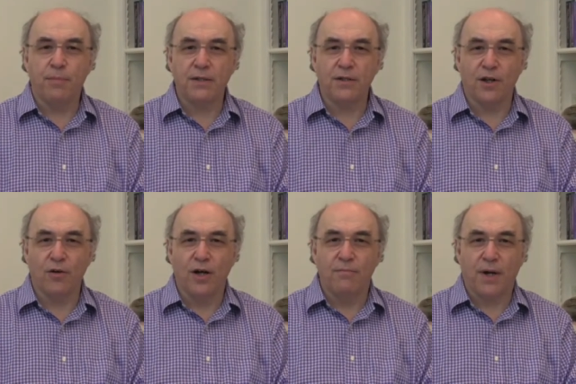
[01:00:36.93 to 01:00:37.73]
you
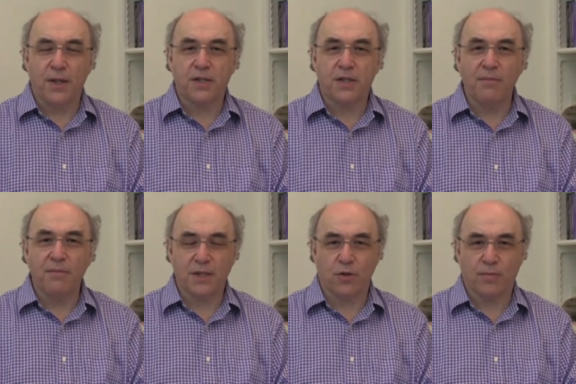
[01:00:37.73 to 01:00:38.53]
know, by the time
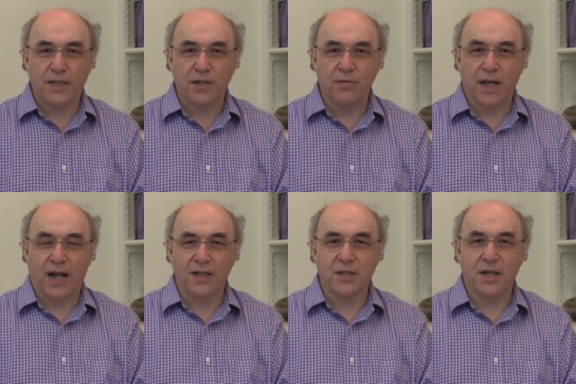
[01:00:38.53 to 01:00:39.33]
there's augmented
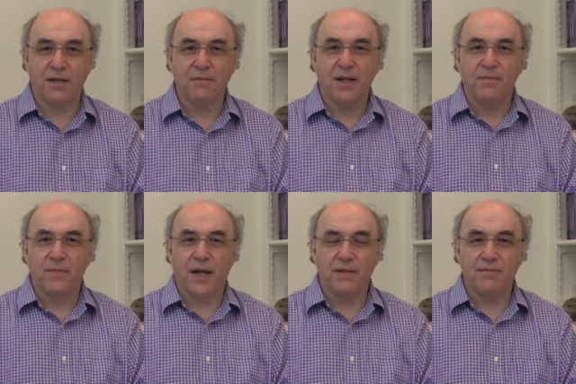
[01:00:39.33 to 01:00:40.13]
reality,
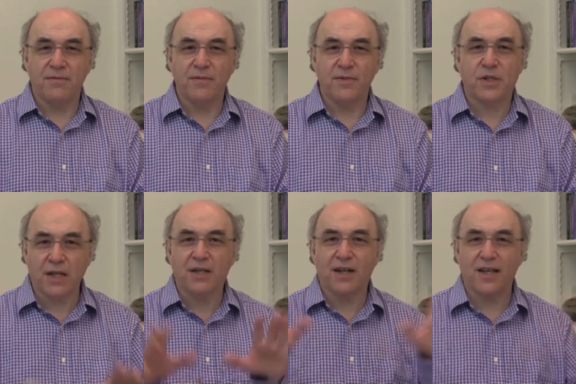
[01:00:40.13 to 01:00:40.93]
then
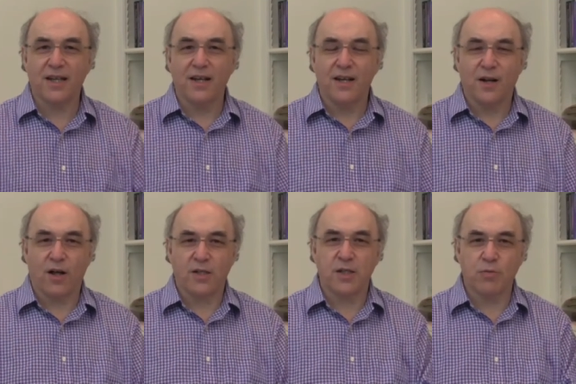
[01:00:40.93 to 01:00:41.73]
suddenly
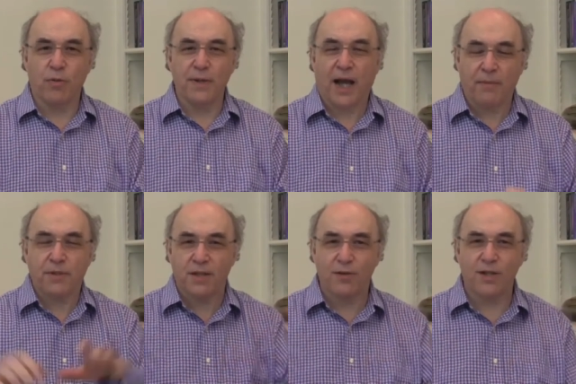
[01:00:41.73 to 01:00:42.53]
glasses will be
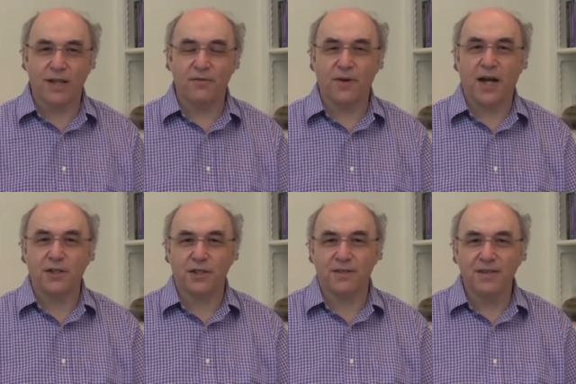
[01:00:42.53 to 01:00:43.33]
absolutely in
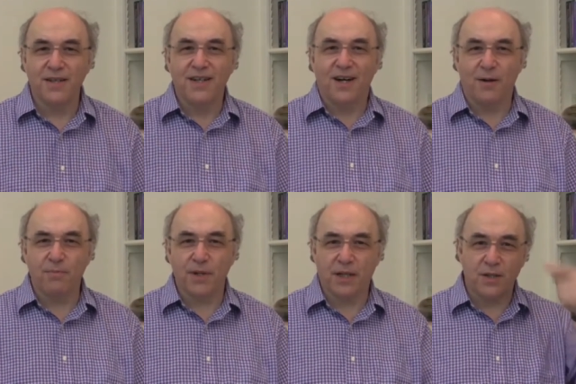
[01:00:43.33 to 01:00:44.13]
fashion
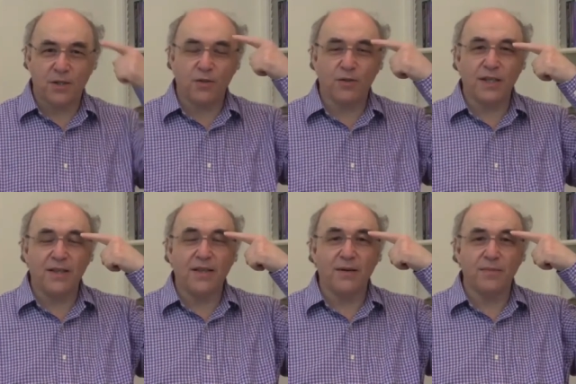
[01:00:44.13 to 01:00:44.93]
because you'll
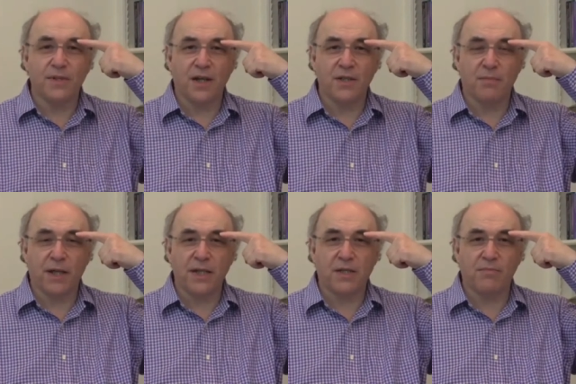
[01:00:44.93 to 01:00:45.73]
need them to, as a
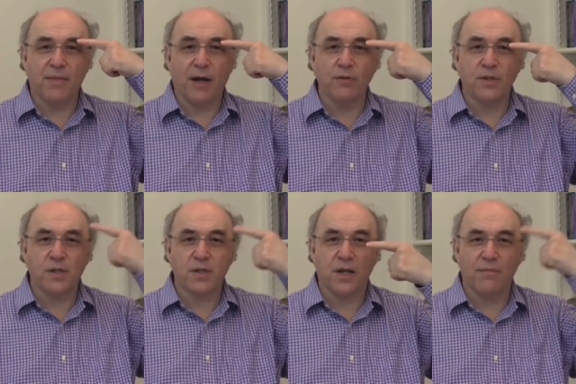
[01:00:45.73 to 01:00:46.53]
place to mount
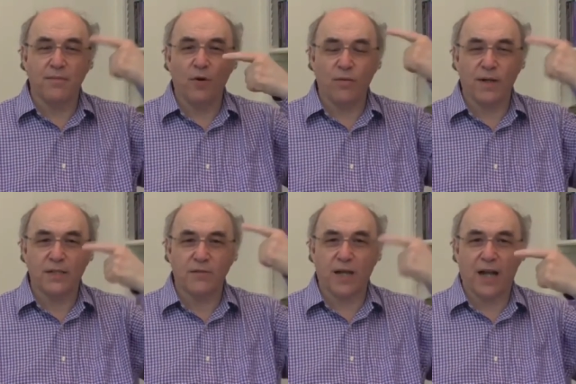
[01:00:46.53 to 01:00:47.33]
some
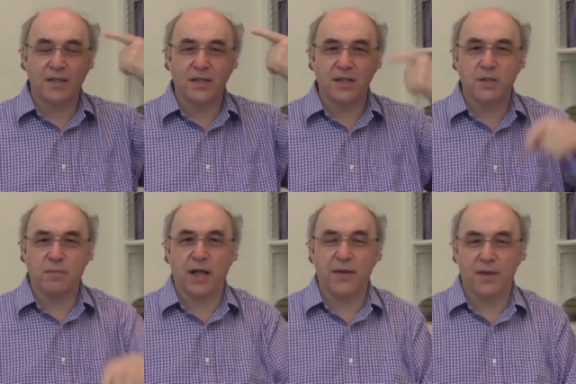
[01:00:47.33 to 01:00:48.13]
augmented reality
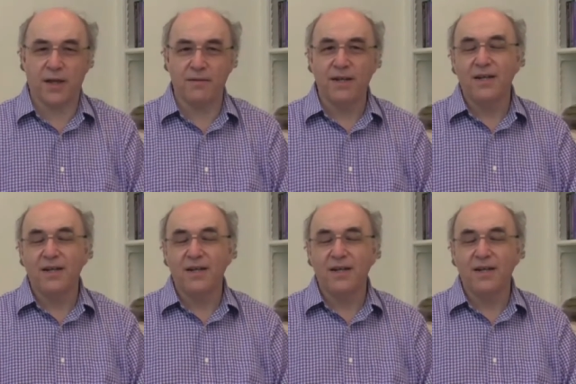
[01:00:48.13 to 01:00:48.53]
display thing.